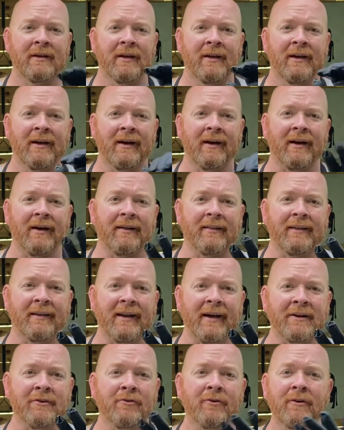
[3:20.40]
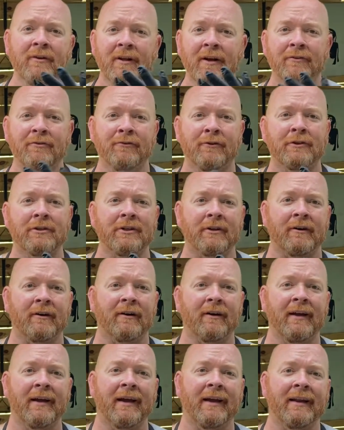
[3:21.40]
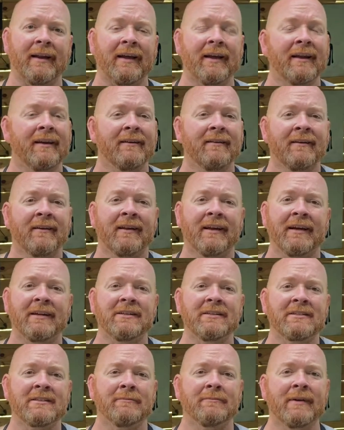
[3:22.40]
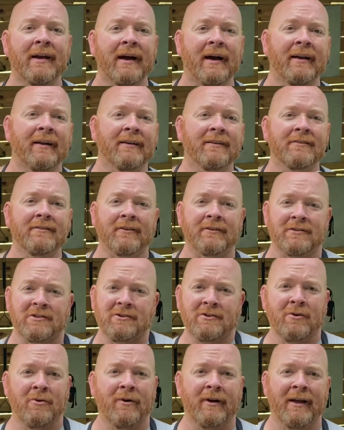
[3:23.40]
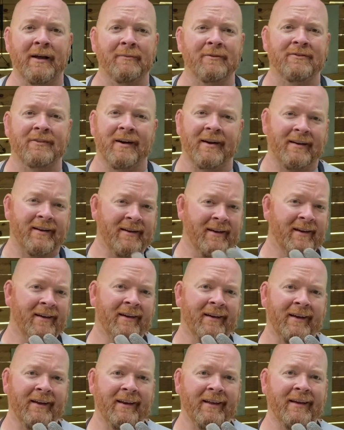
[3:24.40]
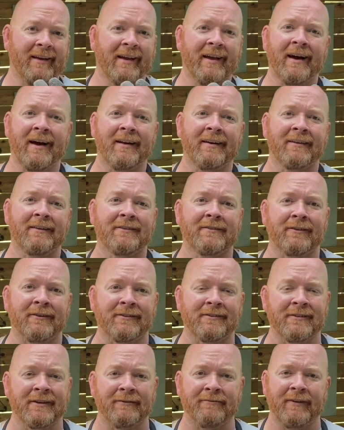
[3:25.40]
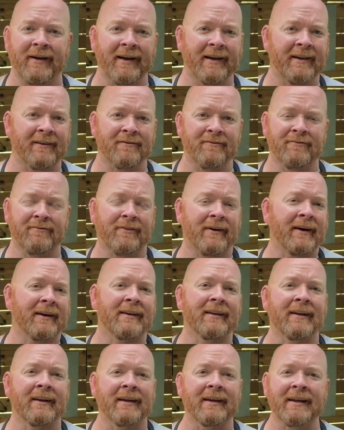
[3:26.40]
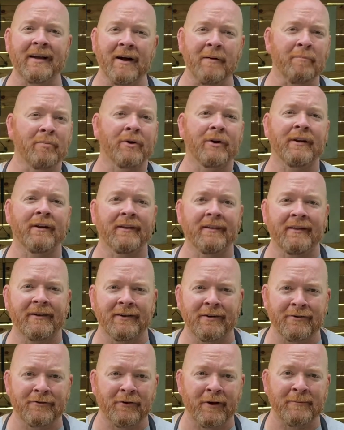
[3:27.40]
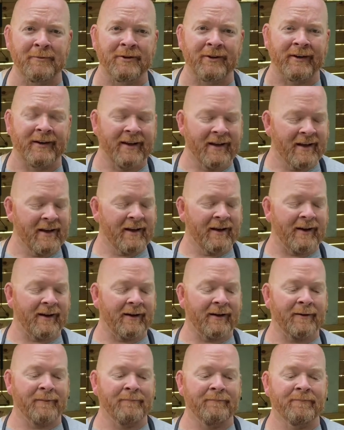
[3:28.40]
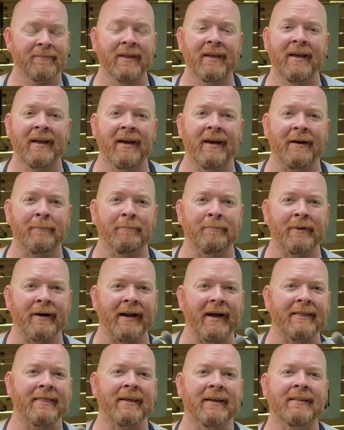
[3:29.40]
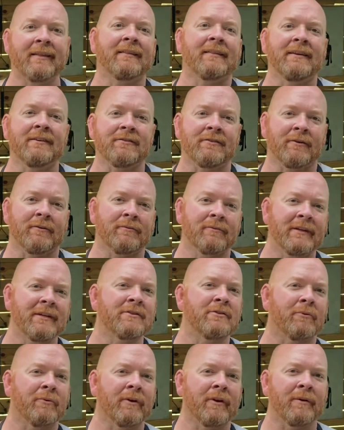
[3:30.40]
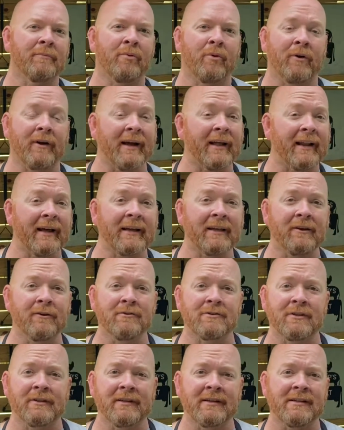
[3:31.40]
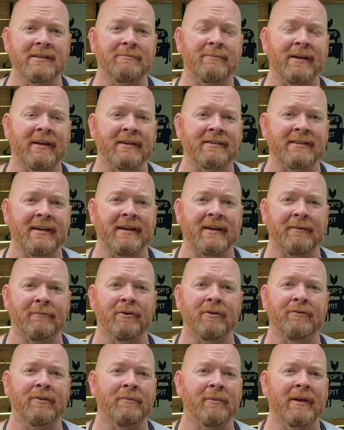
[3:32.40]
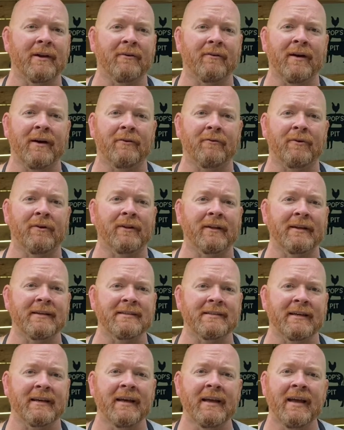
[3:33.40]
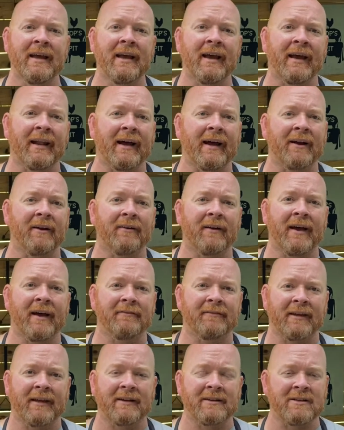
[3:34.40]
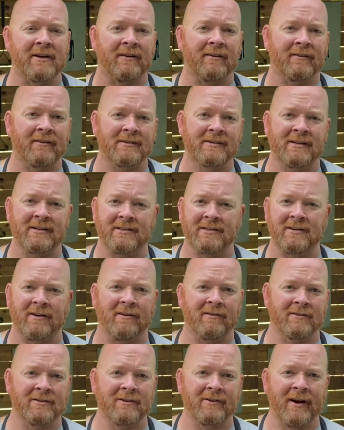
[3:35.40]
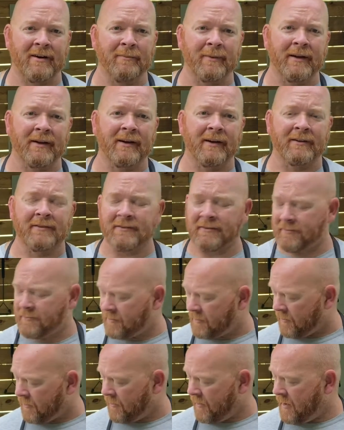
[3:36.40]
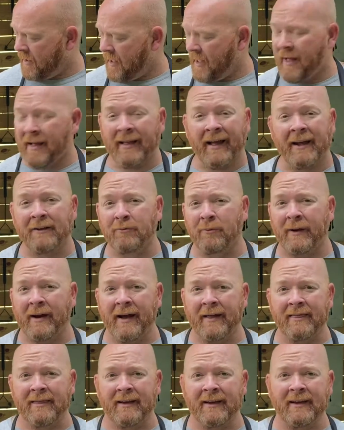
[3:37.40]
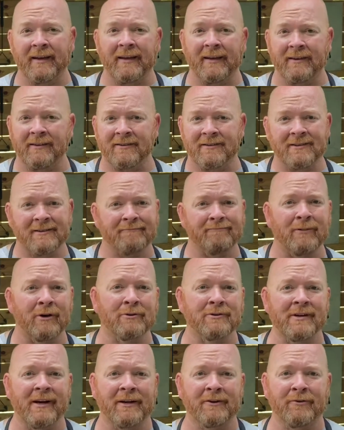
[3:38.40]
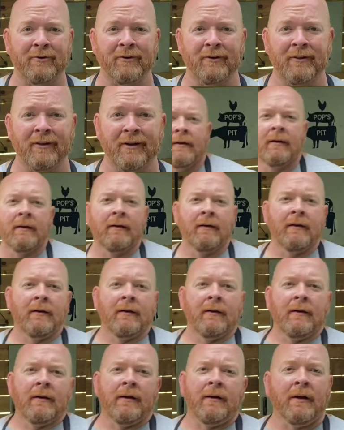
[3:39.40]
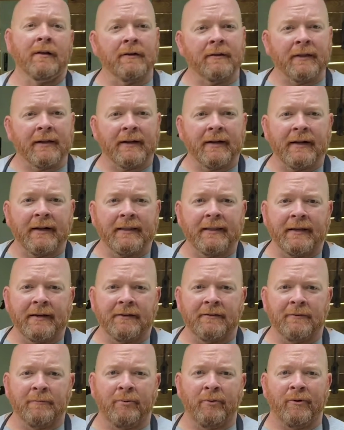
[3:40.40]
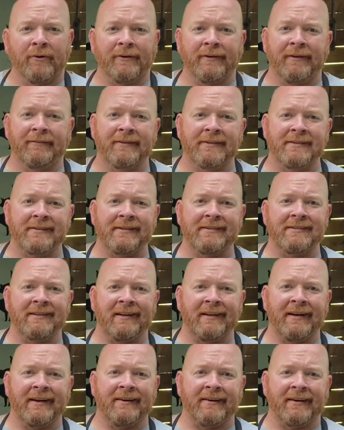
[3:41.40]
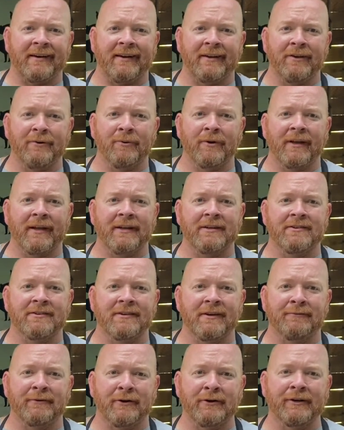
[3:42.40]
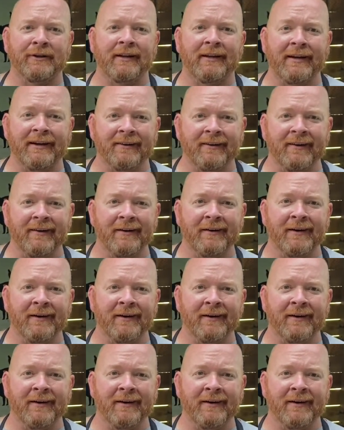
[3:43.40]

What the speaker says: the nitrile gloves for sure, and then get you some cotton inserts. Just go on Amazon and hit cotton inserts. If I can find a link, I'll put it in the description. But I think that these are really important. I like using these because I can move the meat around real easy and I don't have to get tongs because tongs drive me nuts. So that's what I think is those nitrile gloves. Another thing that I think is important, obviously, is a lighter. Now, you want to get yourself a good lighter.